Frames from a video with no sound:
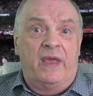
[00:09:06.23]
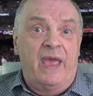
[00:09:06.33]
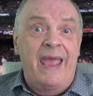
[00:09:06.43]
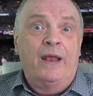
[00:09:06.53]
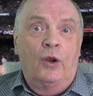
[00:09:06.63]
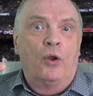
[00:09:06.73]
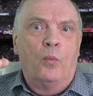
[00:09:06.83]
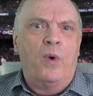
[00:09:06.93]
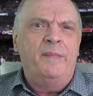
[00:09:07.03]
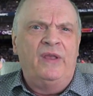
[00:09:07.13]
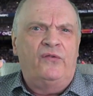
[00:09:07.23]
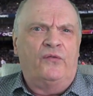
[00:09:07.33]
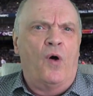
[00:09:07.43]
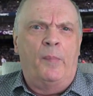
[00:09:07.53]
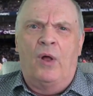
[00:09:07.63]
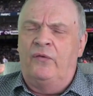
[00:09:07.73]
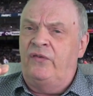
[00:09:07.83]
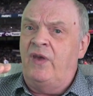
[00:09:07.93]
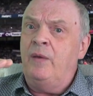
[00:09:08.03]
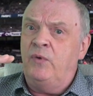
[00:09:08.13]
England women's football
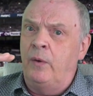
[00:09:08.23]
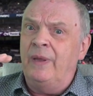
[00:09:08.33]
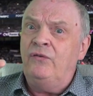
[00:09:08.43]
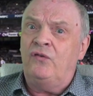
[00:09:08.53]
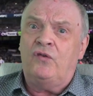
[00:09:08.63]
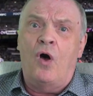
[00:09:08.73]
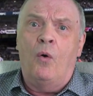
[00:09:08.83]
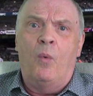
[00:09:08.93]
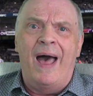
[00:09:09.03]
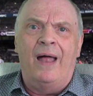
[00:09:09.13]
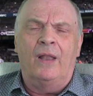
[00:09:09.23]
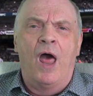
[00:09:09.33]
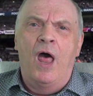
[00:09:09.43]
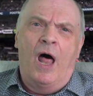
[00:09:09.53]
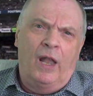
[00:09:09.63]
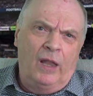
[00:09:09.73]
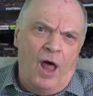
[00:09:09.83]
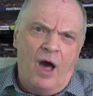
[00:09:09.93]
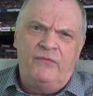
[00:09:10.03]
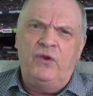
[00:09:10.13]
team doing so well, a
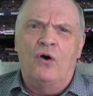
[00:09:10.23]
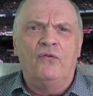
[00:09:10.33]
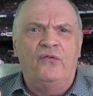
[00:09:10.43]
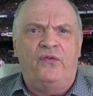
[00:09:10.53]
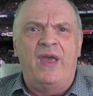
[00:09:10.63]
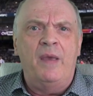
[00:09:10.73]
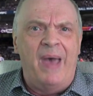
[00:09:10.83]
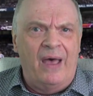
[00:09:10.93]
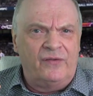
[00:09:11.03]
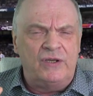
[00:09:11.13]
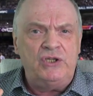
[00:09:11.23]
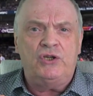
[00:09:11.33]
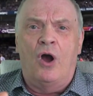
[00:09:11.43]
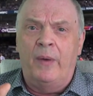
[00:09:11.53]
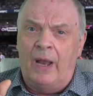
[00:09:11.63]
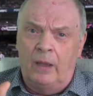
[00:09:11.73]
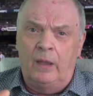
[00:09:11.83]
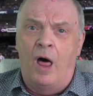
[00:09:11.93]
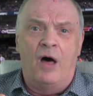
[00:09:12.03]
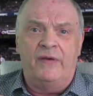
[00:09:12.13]
lot of young females are showing a
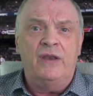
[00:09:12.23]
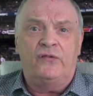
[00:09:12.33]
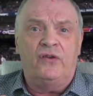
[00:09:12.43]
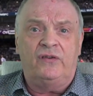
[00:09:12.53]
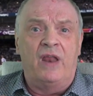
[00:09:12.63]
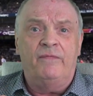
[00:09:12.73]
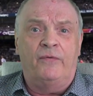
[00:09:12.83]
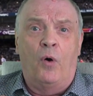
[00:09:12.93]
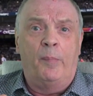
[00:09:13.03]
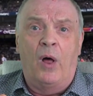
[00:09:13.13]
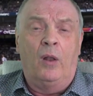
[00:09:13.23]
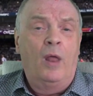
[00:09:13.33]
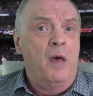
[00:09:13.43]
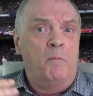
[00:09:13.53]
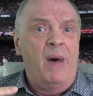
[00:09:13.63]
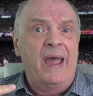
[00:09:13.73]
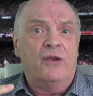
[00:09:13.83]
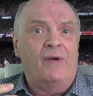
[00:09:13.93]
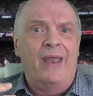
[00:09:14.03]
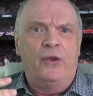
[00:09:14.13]
lot of interest in football.
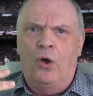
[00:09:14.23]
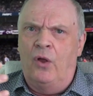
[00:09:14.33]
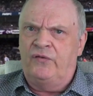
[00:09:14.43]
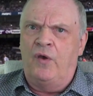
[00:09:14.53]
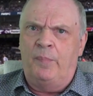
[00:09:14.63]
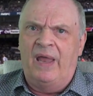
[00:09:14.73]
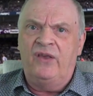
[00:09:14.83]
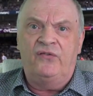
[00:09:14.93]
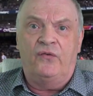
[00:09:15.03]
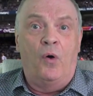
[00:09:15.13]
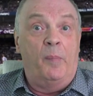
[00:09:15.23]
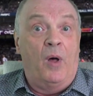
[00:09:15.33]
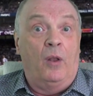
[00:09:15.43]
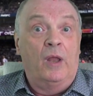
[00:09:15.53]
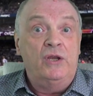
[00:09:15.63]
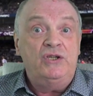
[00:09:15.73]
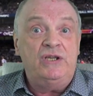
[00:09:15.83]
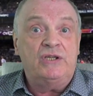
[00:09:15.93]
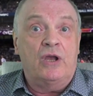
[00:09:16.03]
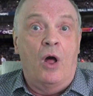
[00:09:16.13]
My granddaughter plays football.
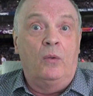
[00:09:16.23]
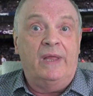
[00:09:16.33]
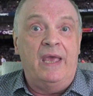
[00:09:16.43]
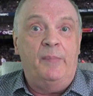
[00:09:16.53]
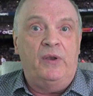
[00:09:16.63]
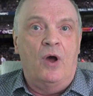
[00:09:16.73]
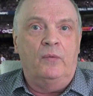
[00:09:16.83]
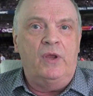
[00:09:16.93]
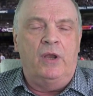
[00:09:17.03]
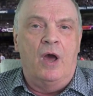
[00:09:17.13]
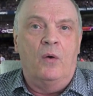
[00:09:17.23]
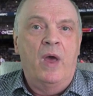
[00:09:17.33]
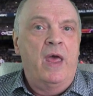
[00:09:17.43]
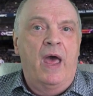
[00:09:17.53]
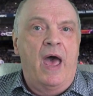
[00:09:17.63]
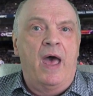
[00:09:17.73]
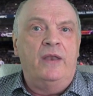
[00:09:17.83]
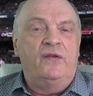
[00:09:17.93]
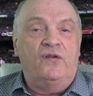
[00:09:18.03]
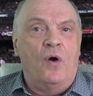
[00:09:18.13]
She's a goalkeeper, don't you know?
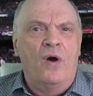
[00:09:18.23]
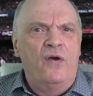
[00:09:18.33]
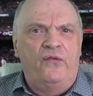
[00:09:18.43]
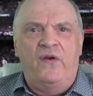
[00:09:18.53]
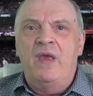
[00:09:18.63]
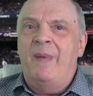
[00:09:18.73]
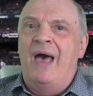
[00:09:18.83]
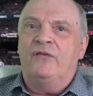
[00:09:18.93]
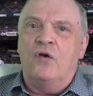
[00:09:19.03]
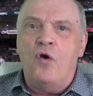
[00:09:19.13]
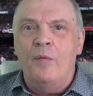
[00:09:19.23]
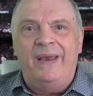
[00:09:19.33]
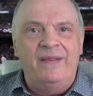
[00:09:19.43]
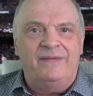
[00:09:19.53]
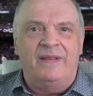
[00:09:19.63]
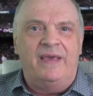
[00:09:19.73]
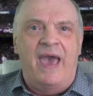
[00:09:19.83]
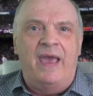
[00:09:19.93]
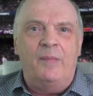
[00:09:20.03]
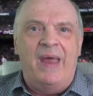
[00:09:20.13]
And so females are coming into the
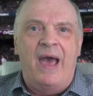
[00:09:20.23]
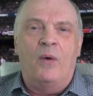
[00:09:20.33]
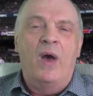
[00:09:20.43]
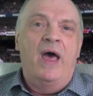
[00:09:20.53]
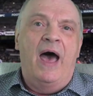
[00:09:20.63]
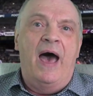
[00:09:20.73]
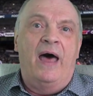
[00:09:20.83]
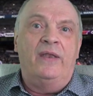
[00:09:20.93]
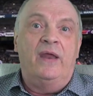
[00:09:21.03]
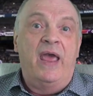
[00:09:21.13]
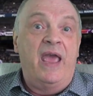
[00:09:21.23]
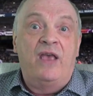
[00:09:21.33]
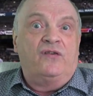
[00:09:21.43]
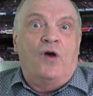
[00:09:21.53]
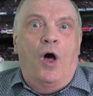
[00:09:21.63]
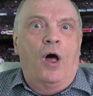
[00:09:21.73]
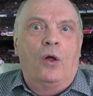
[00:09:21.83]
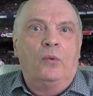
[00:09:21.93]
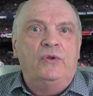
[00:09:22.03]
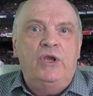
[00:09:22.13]
game now, and it's a
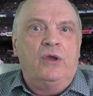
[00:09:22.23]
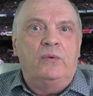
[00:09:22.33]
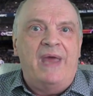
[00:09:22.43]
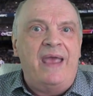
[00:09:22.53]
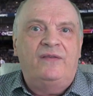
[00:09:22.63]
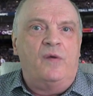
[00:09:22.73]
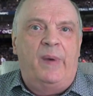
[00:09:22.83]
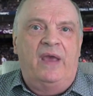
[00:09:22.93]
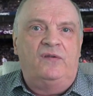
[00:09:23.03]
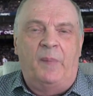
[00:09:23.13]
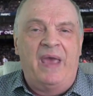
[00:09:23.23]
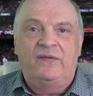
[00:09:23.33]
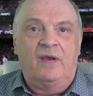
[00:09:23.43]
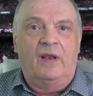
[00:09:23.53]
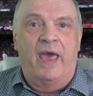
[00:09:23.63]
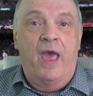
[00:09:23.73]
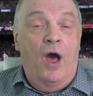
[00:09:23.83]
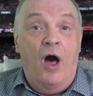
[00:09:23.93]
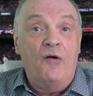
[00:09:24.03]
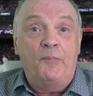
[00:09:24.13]
whole new database, basically,
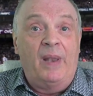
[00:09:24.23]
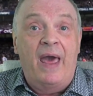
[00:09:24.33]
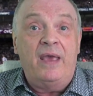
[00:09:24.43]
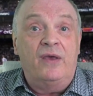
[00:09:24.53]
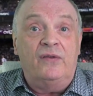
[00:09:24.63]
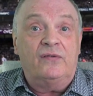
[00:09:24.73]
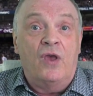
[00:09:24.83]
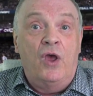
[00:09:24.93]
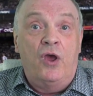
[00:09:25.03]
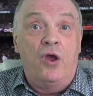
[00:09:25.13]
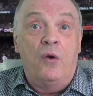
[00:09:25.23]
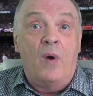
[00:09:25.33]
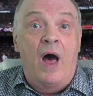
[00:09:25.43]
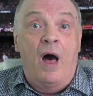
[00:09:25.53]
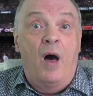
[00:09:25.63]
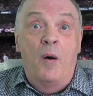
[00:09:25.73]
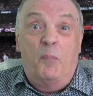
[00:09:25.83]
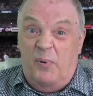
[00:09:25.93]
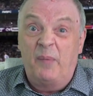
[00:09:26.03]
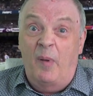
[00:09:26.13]
of players who are
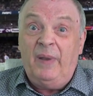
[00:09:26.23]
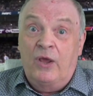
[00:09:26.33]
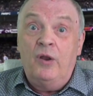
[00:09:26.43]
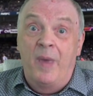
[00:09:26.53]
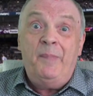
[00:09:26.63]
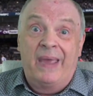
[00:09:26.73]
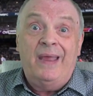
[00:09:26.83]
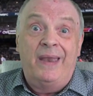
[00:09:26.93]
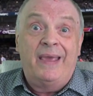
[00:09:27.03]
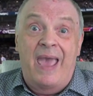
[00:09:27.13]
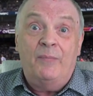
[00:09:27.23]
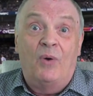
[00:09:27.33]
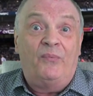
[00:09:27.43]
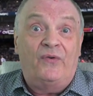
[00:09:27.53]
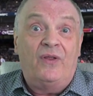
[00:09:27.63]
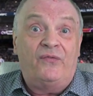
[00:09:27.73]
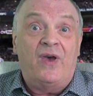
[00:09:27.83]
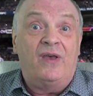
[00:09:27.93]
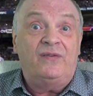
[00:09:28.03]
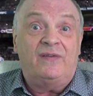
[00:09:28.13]
probably going to be picking the game up for the
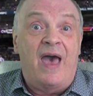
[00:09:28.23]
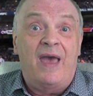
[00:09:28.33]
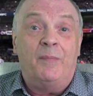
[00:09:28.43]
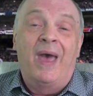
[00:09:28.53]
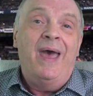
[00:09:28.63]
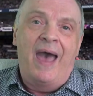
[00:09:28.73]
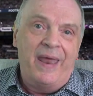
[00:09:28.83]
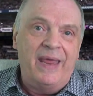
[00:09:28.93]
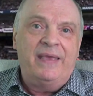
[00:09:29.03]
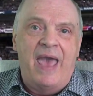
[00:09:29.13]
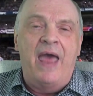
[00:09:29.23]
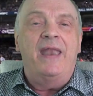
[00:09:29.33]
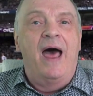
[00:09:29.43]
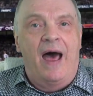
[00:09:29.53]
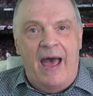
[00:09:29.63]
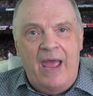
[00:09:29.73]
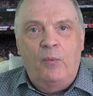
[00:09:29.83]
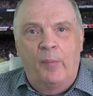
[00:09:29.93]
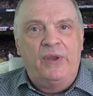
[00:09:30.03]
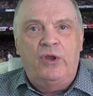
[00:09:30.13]
first time. And again, I
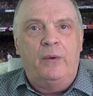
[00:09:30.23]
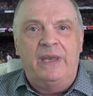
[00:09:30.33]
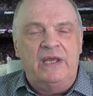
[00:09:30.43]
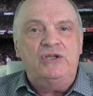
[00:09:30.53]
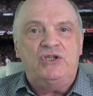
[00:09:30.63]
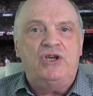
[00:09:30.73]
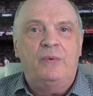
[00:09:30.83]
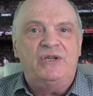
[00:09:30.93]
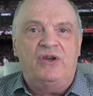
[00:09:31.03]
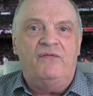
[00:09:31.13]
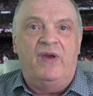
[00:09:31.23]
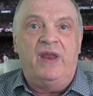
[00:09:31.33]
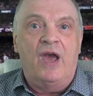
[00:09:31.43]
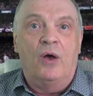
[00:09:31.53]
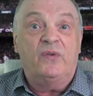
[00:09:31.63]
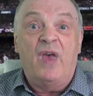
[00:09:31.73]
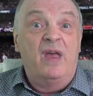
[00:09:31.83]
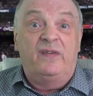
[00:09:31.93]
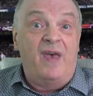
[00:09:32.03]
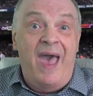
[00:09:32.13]
will be doing these tuition videos
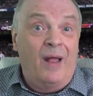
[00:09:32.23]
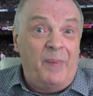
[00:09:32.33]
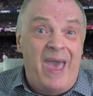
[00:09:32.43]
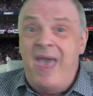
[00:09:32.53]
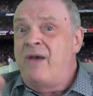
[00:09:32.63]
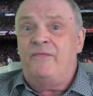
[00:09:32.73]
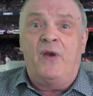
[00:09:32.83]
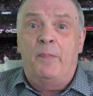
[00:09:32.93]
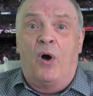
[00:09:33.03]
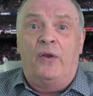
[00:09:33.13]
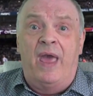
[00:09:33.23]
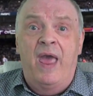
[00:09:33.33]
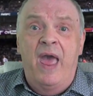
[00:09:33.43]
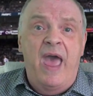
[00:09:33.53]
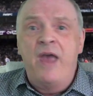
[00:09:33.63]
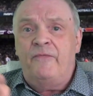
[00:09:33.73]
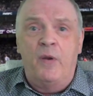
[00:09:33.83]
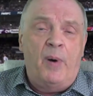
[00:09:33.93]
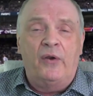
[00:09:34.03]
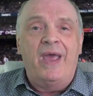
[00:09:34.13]
to help everybody
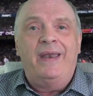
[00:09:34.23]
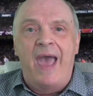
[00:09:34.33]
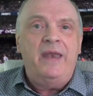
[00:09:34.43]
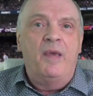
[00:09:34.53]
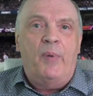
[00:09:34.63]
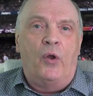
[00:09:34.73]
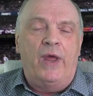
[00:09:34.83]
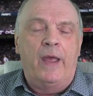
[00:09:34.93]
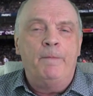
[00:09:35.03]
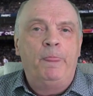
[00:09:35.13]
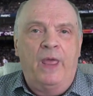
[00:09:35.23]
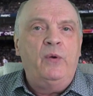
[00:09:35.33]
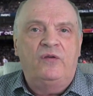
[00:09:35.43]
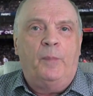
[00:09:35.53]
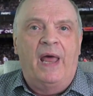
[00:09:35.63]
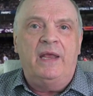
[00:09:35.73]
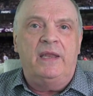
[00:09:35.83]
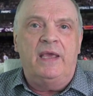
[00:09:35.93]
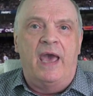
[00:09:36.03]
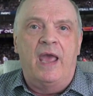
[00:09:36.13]
and anybody who is
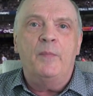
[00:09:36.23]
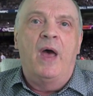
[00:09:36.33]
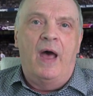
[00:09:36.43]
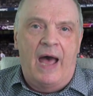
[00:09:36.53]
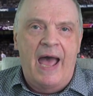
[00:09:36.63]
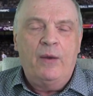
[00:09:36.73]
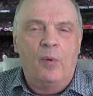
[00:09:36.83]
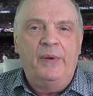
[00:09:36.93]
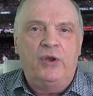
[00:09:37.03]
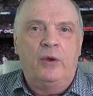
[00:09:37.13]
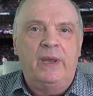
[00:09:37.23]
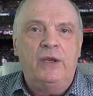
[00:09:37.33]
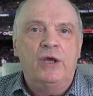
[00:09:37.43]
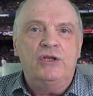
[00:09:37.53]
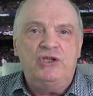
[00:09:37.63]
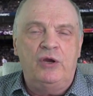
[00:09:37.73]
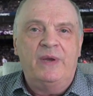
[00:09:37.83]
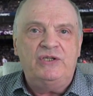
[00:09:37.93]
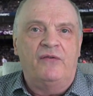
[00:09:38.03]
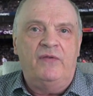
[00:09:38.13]
playing the game. I will be doing
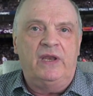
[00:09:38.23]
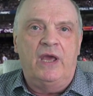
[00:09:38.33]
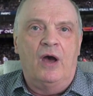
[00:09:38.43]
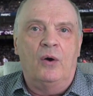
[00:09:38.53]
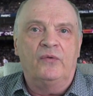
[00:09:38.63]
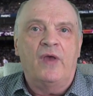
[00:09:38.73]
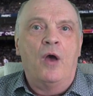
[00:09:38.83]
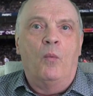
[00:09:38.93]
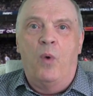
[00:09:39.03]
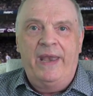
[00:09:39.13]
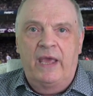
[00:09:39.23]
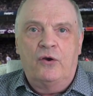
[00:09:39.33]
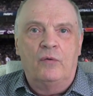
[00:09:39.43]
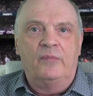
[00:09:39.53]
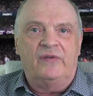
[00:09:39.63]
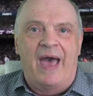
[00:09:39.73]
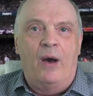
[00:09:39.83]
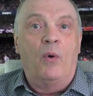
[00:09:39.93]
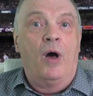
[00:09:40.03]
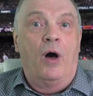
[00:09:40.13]
tuition videos when it comes
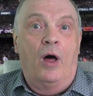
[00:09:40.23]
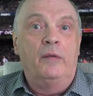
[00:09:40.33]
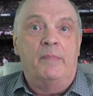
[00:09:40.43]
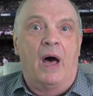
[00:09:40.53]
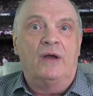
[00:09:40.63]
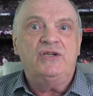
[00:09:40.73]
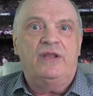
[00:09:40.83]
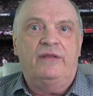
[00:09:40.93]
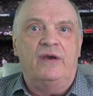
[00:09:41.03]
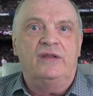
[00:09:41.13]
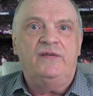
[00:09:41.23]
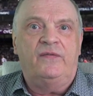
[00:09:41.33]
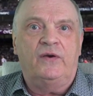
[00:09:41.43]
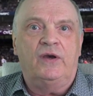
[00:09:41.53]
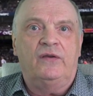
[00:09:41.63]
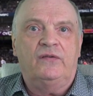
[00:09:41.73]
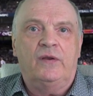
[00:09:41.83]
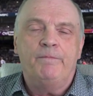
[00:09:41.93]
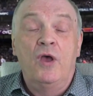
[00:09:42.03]
out on March the 31st.